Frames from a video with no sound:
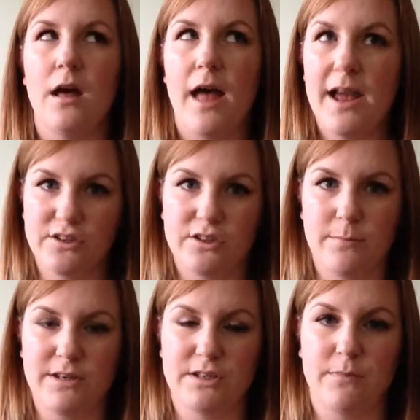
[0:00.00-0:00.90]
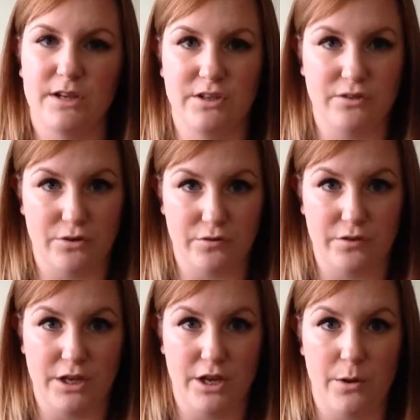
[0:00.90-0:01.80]
Extra Dimension blushes are not
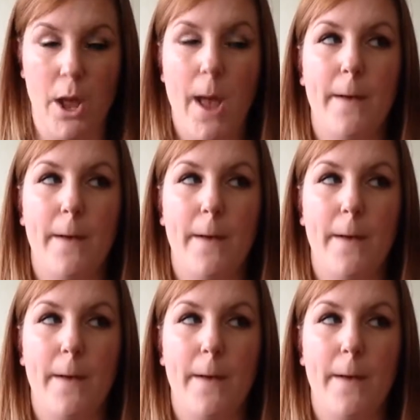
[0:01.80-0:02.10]
for you.